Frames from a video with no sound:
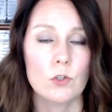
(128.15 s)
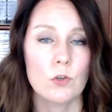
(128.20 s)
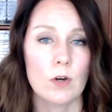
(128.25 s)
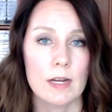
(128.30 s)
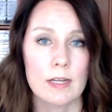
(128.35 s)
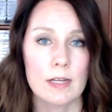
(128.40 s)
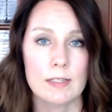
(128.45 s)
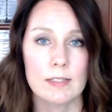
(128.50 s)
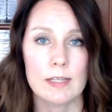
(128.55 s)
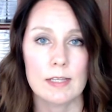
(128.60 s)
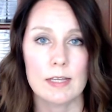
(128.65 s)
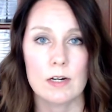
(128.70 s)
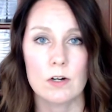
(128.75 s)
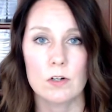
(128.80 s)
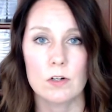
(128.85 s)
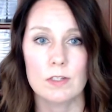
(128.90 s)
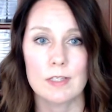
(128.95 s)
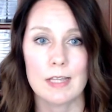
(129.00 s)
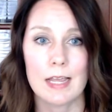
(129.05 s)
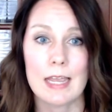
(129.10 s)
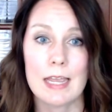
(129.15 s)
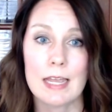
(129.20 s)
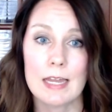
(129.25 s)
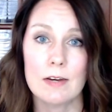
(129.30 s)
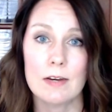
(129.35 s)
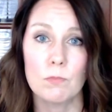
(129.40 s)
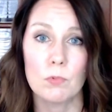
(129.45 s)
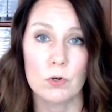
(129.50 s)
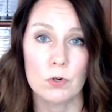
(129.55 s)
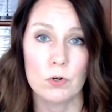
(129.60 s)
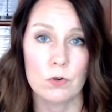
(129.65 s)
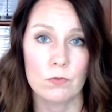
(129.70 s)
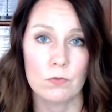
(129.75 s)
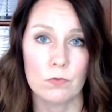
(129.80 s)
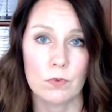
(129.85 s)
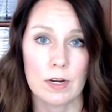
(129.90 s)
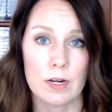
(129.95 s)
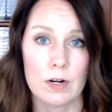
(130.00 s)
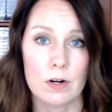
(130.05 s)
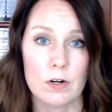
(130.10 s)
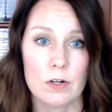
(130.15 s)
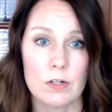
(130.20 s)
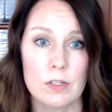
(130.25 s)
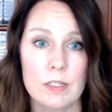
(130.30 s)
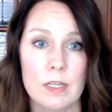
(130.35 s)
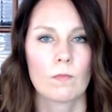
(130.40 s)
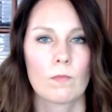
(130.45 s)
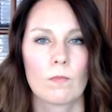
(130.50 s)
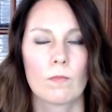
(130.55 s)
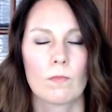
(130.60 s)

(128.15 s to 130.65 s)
translators, and proofreaders.